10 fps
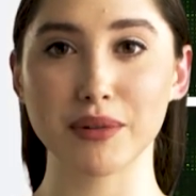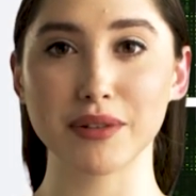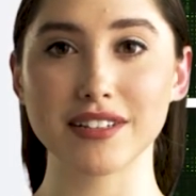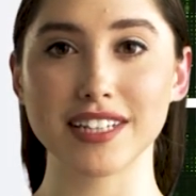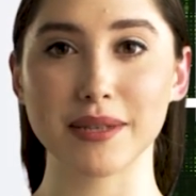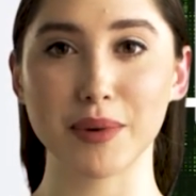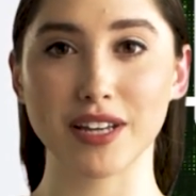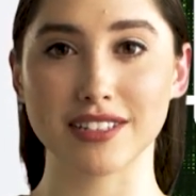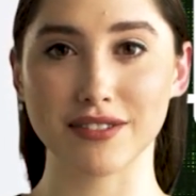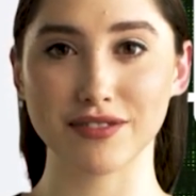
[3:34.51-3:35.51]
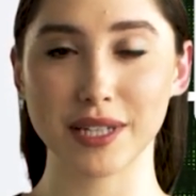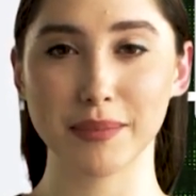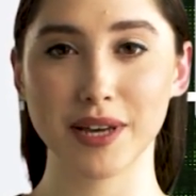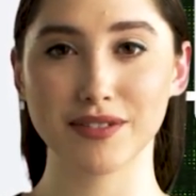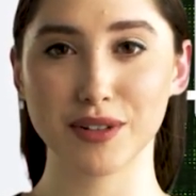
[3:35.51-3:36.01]
you can see the positive
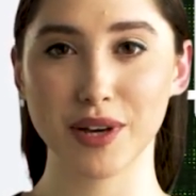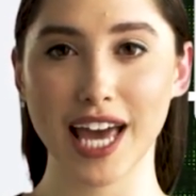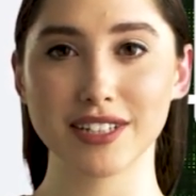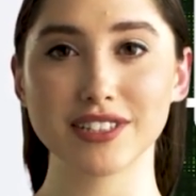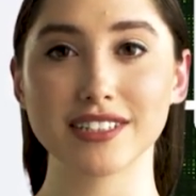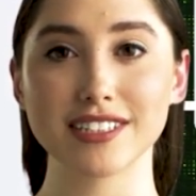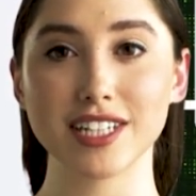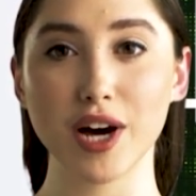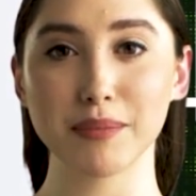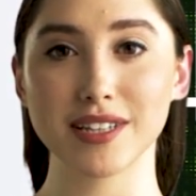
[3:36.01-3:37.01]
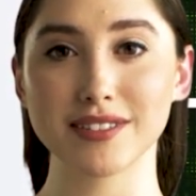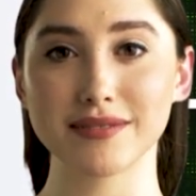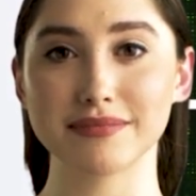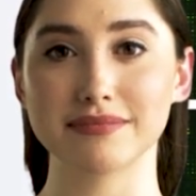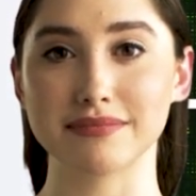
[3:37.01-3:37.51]
feedback through reactions and comments.
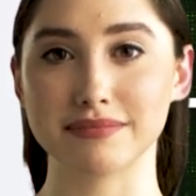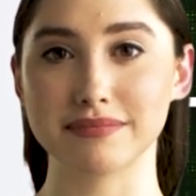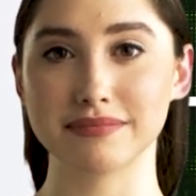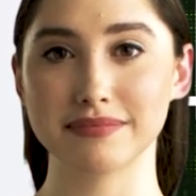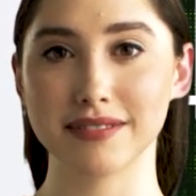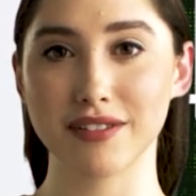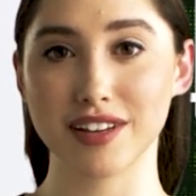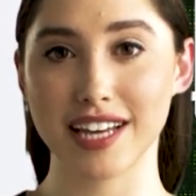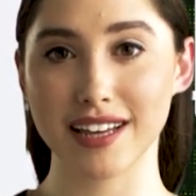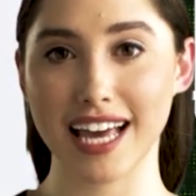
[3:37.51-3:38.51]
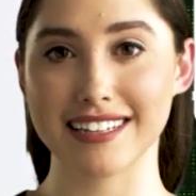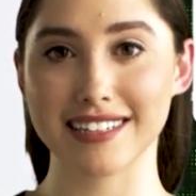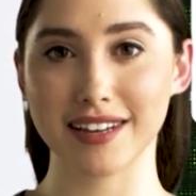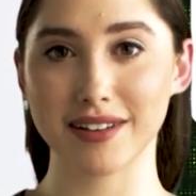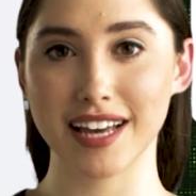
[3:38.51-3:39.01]
The video ends
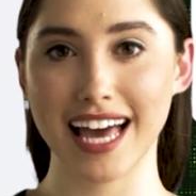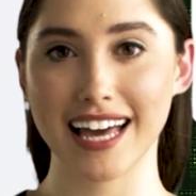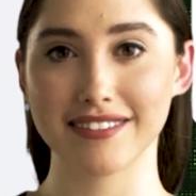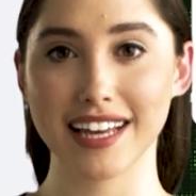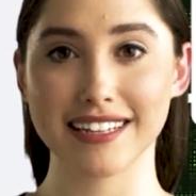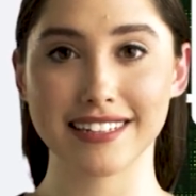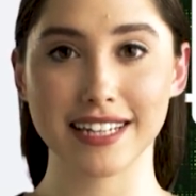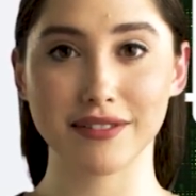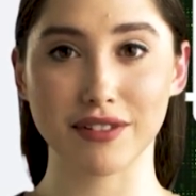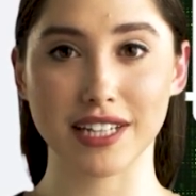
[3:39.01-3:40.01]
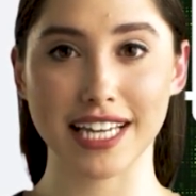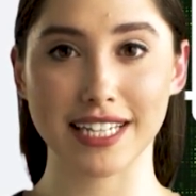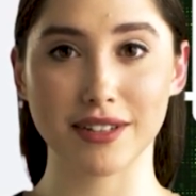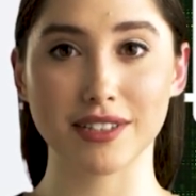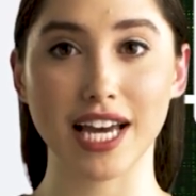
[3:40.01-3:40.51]
here, and thanks to you for
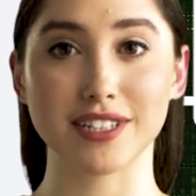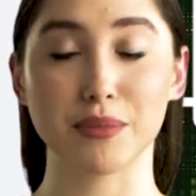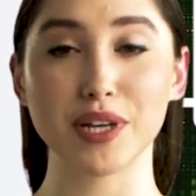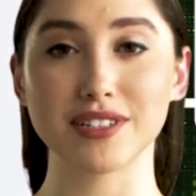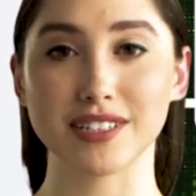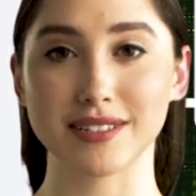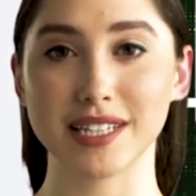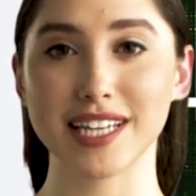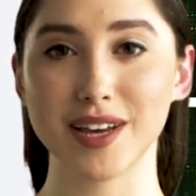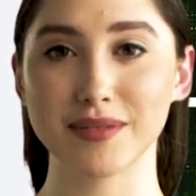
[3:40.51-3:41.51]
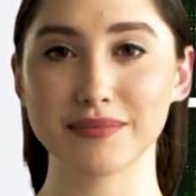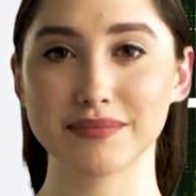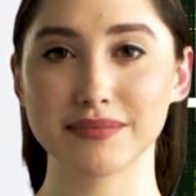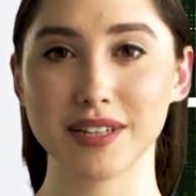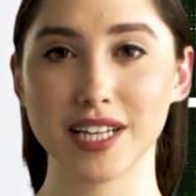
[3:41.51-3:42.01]
taking your time to watch this video.
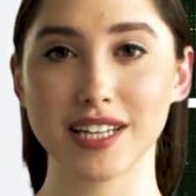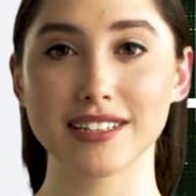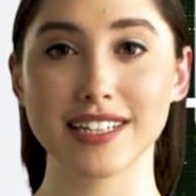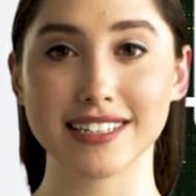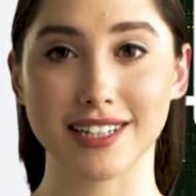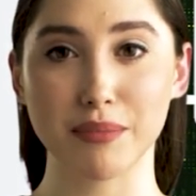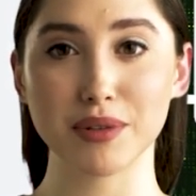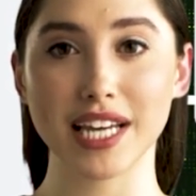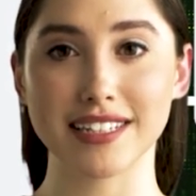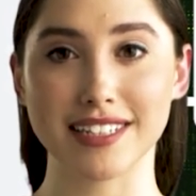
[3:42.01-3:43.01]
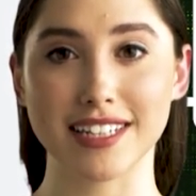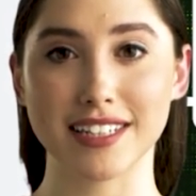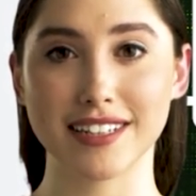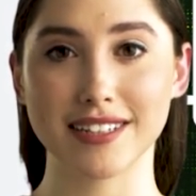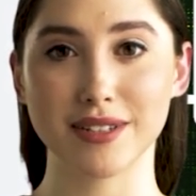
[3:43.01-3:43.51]
Please don't forget to
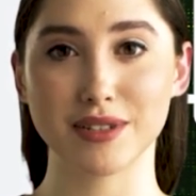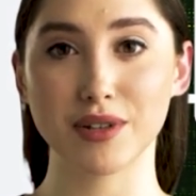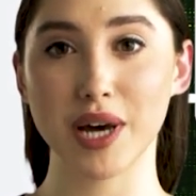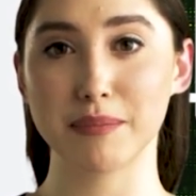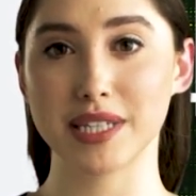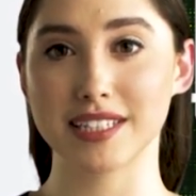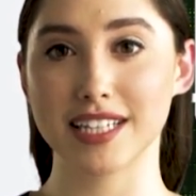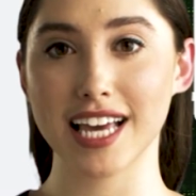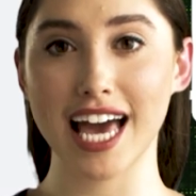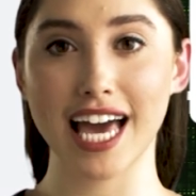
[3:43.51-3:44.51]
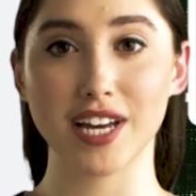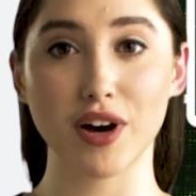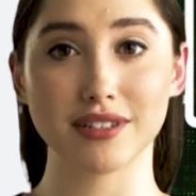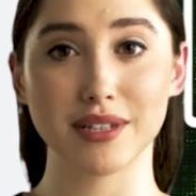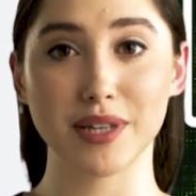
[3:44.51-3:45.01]
click the subscribe button and
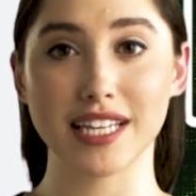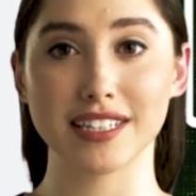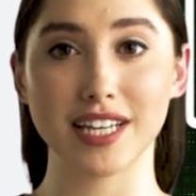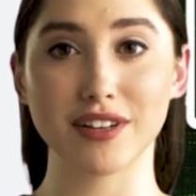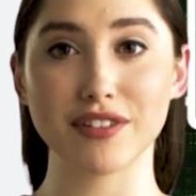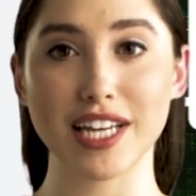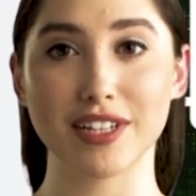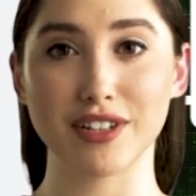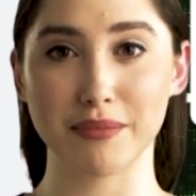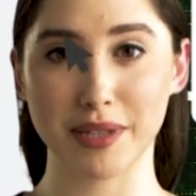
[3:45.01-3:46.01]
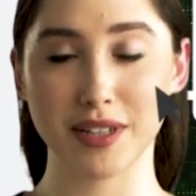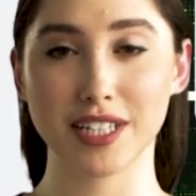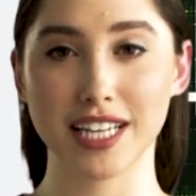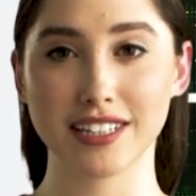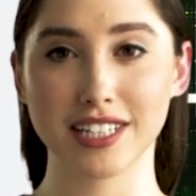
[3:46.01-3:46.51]
also hit the notification bell
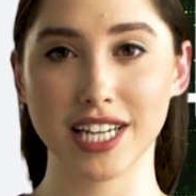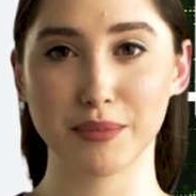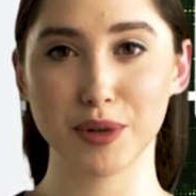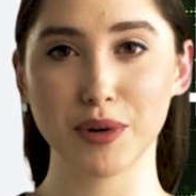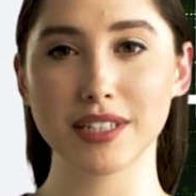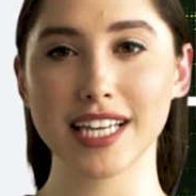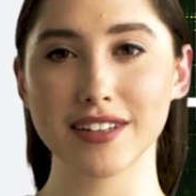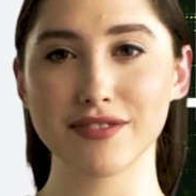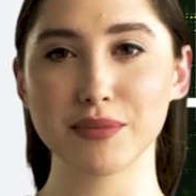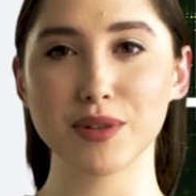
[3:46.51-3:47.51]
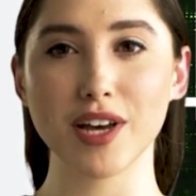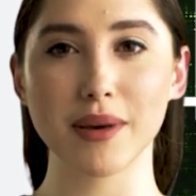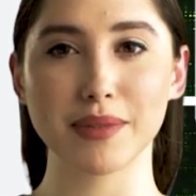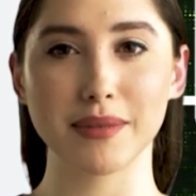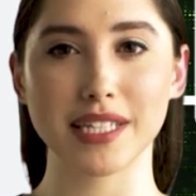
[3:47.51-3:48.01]
to keep you updated for more
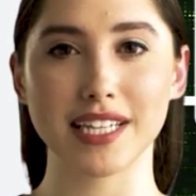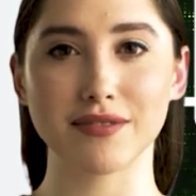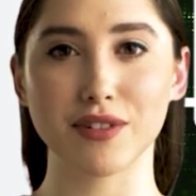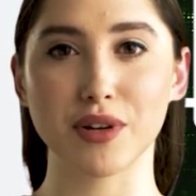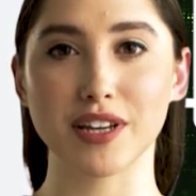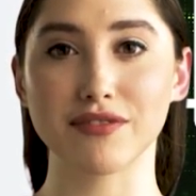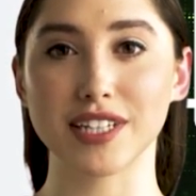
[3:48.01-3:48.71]
upcoming informative